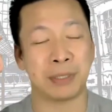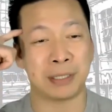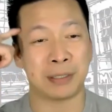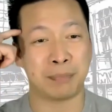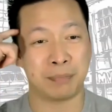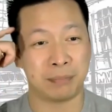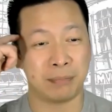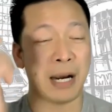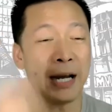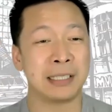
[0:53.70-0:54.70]
their
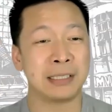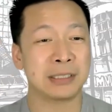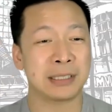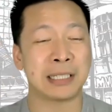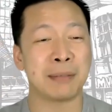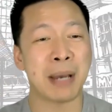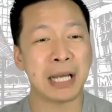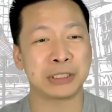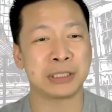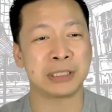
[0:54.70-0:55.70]
minds that they
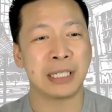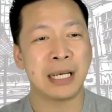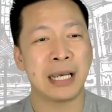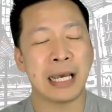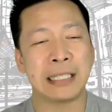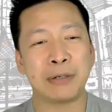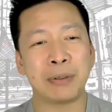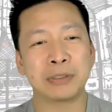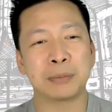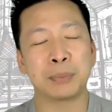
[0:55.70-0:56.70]
imagined, and they were
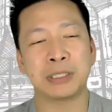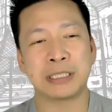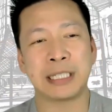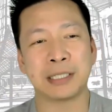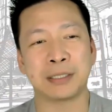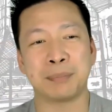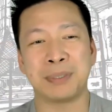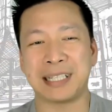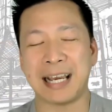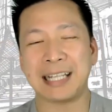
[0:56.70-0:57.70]
able to put it together,
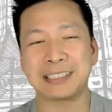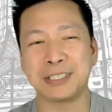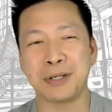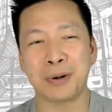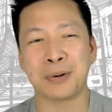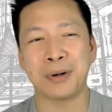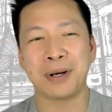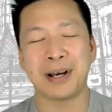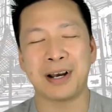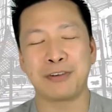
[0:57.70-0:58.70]
but they had to know
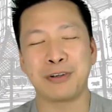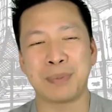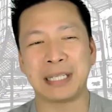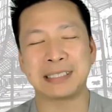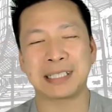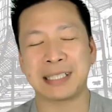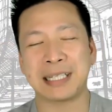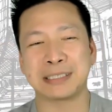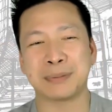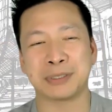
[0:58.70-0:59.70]
a few basic
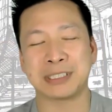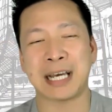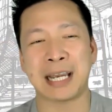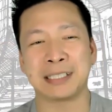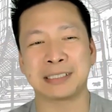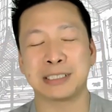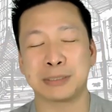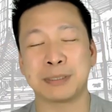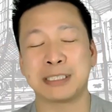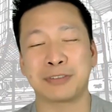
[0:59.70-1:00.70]
things about science,
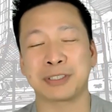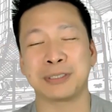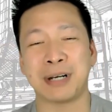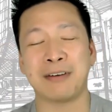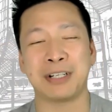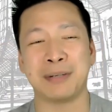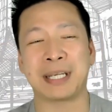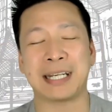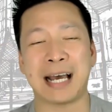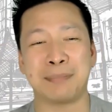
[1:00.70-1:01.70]
specifically gravity, to
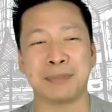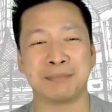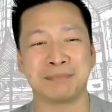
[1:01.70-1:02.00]
make it happen.